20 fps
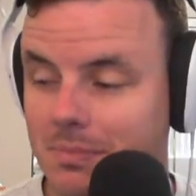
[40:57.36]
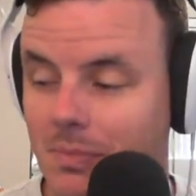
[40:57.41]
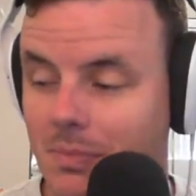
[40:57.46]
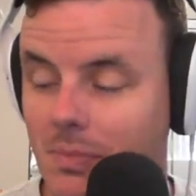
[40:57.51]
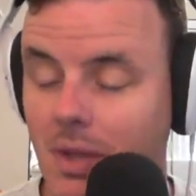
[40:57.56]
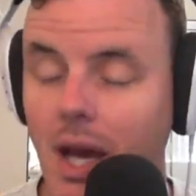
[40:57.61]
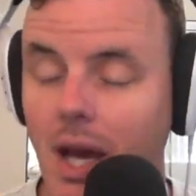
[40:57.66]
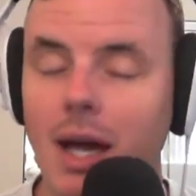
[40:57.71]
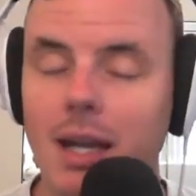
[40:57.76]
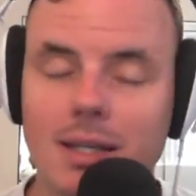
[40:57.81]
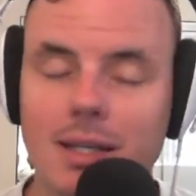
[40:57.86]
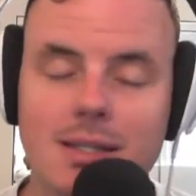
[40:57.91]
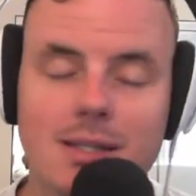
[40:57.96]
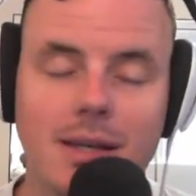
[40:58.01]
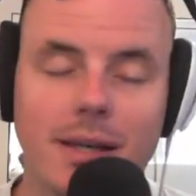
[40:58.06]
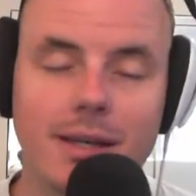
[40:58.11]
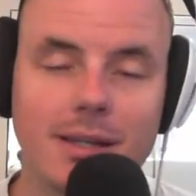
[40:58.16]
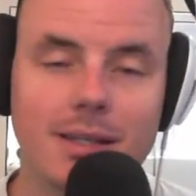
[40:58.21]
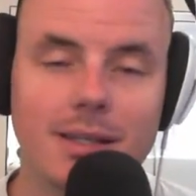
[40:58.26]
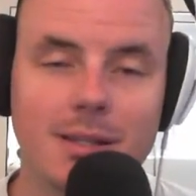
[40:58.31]
Not
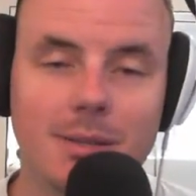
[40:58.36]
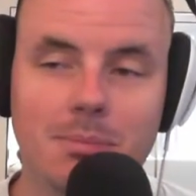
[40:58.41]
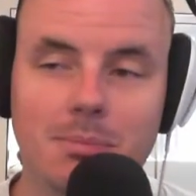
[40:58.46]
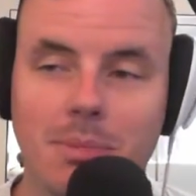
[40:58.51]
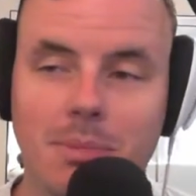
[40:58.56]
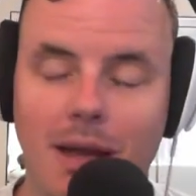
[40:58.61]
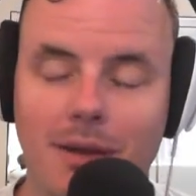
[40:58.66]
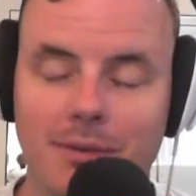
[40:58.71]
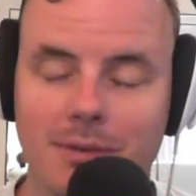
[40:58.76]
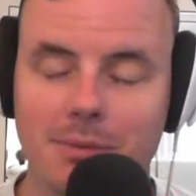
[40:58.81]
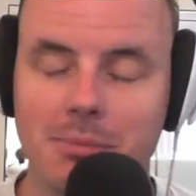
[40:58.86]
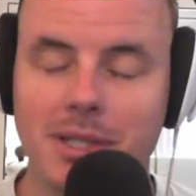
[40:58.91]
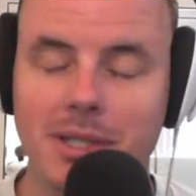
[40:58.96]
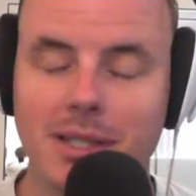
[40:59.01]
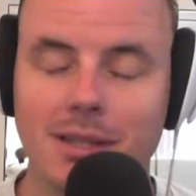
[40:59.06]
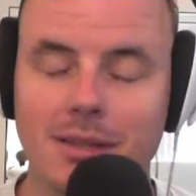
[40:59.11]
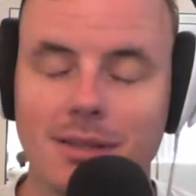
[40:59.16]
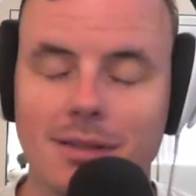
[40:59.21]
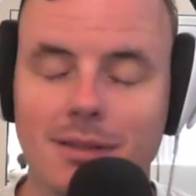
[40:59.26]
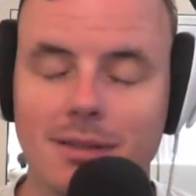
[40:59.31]
excited to have to be
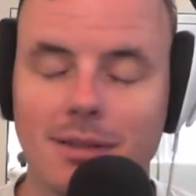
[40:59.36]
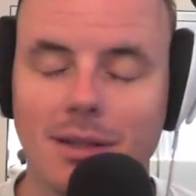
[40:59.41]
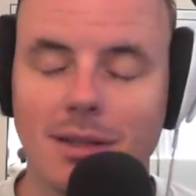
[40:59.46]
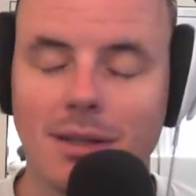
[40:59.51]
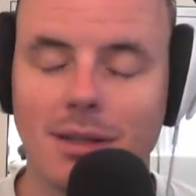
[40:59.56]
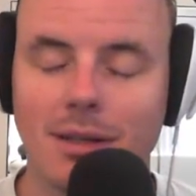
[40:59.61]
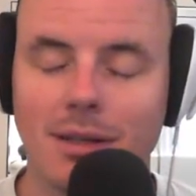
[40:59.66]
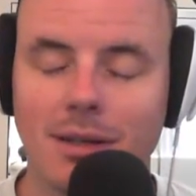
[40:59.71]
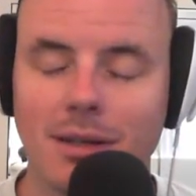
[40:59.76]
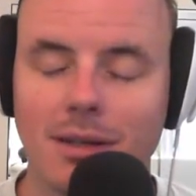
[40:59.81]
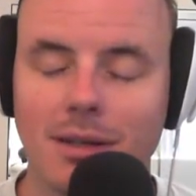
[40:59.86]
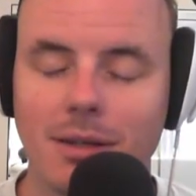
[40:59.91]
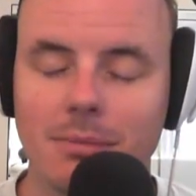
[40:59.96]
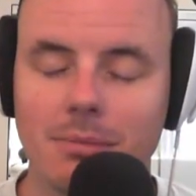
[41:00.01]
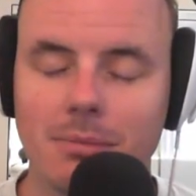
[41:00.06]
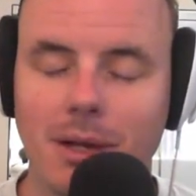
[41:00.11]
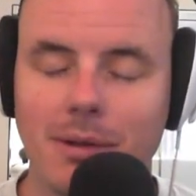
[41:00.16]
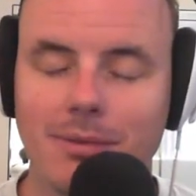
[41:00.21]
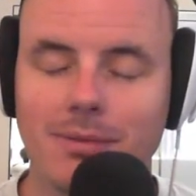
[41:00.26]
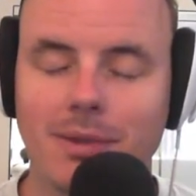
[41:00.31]
at.
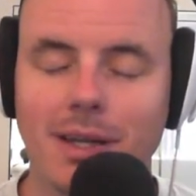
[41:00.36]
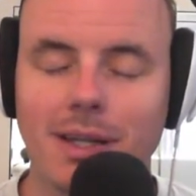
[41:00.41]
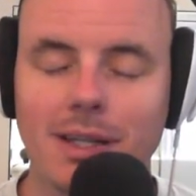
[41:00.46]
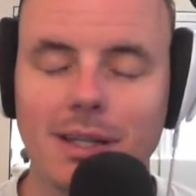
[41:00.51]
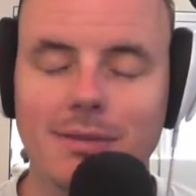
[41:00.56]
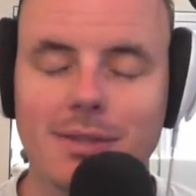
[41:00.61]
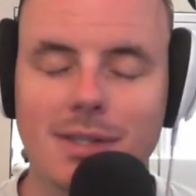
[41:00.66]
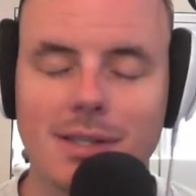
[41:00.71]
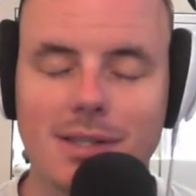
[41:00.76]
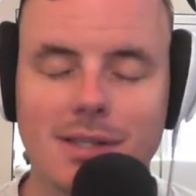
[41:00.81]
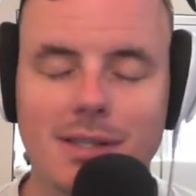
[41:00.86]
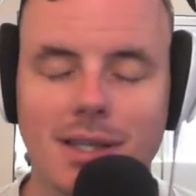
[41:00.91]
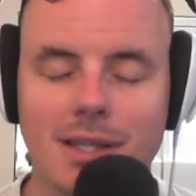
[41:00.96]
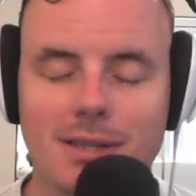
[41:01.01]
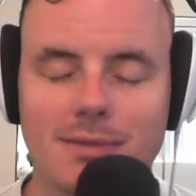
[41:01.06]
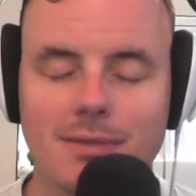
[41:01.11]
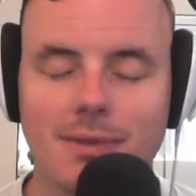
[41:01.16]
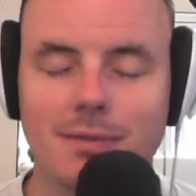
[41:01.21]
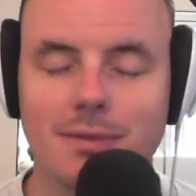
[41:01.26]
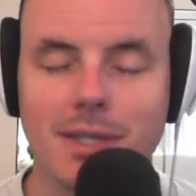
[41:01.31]
My flight leaves at
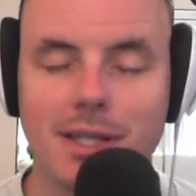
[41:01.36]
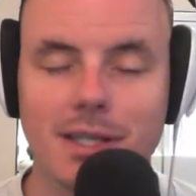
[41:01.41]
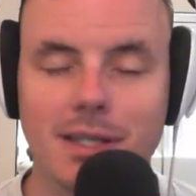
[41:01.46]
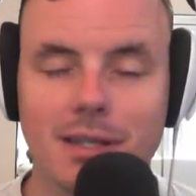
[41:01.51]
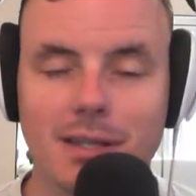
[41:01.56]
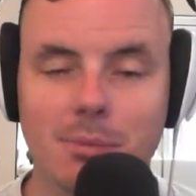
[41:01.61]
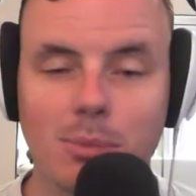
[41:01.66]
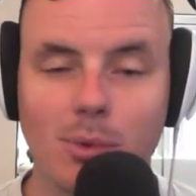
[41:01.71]
6:15 in the